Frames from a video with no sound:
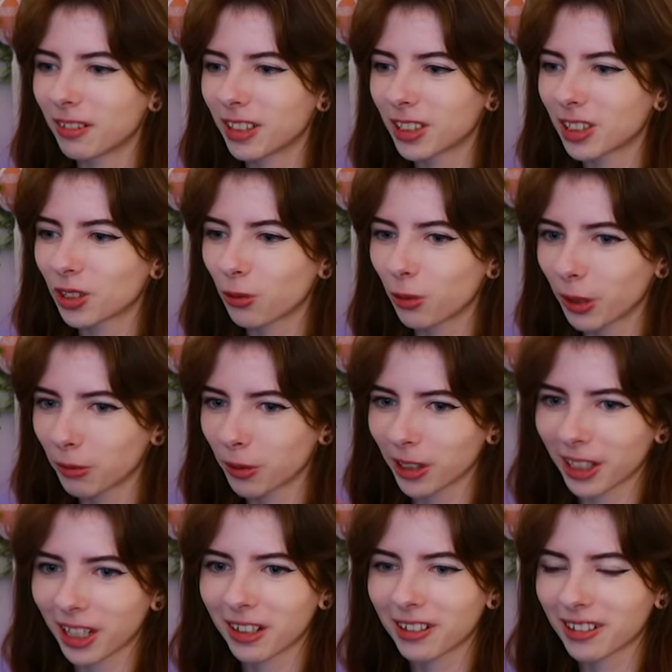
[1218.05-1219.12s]

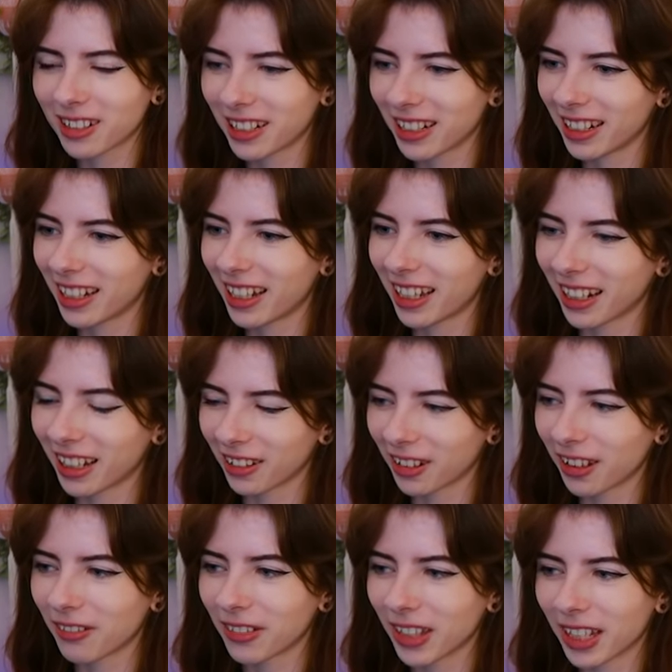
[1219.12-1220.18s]
Squidward energy, and I
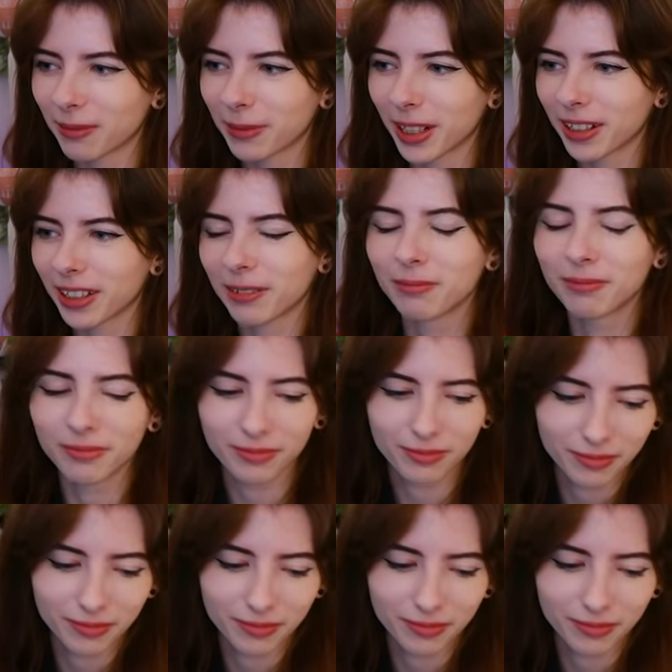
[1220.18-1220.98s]
love that about him.